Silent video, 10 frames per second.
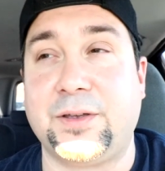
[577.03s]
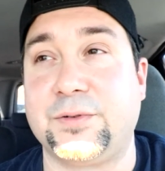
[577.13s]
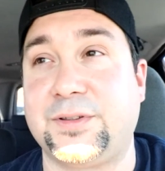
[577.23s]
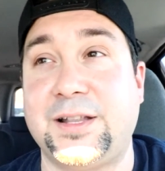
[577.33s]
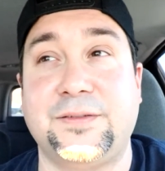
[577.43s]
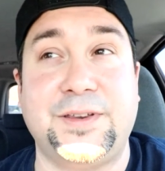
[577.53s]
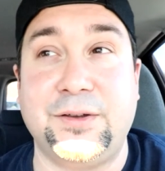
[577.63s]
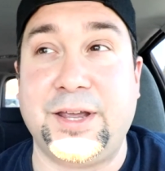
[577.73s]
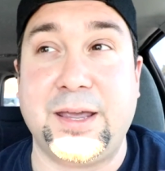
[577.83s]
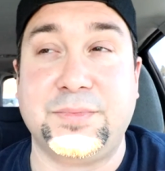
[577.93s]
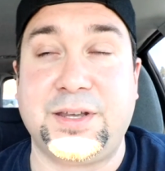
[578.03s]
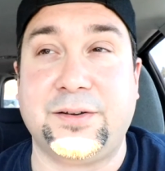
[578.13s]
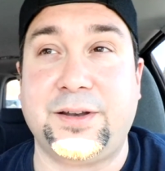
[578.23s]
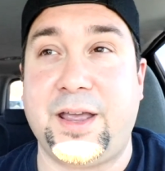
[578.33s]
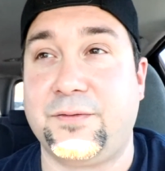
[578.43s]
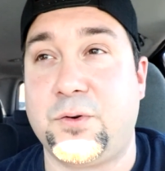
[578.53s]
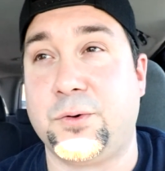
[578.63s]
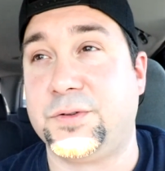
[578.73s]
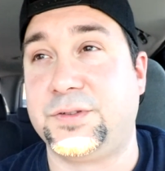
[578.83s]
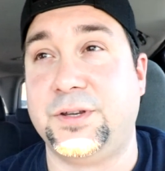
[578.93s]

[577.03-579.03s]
There was lots of video games here today, of course.